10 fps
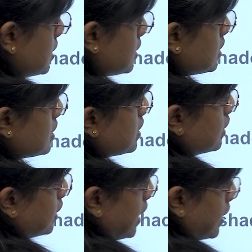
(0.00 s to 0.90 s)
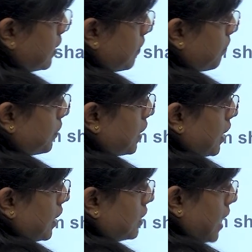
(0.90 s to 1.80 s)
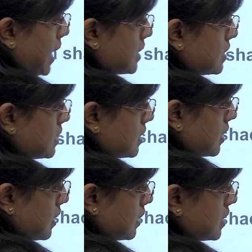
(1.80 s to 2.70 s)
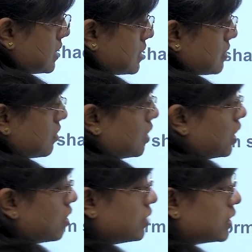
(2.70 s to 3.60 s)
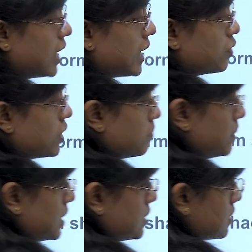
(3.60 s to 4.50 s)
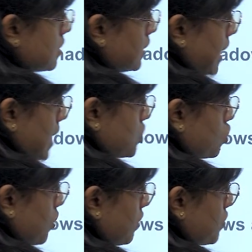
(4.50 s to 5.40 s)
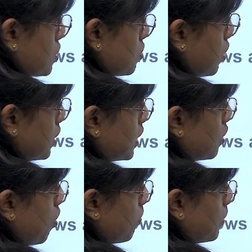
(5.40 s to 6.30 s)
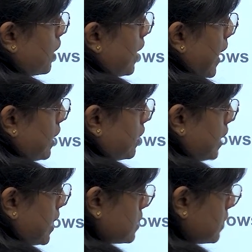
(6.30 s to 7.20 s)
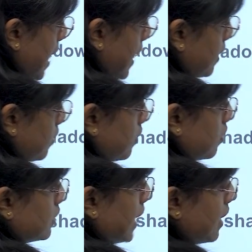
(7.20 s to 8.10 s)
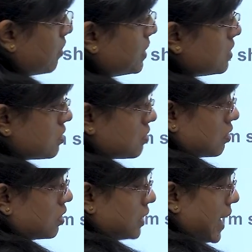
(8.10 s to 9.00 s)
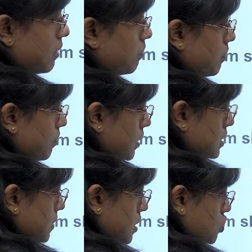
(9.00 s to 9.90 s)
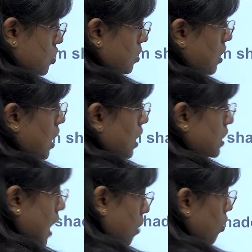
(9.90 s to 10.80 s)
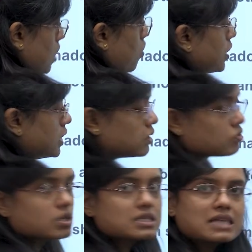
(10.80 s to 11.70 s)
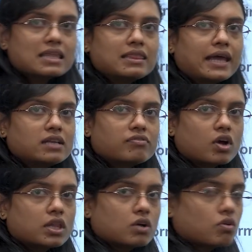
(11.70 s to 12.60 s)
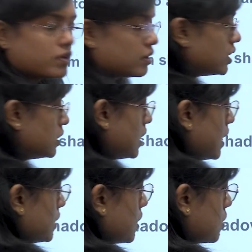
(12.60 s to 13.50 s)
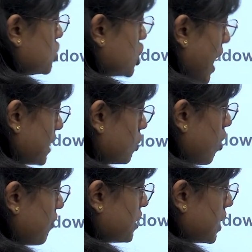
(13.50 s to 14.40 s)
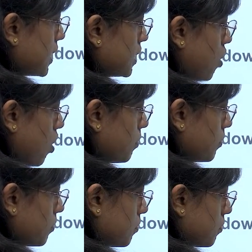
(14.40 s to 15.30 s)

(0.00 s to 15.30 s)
this is a sundial. It has this rectangular piece attached to it which is called gnome, and it has dial. Dial means the time is mentioned. Now according to the sunlight falling over it, the shadow of the gnome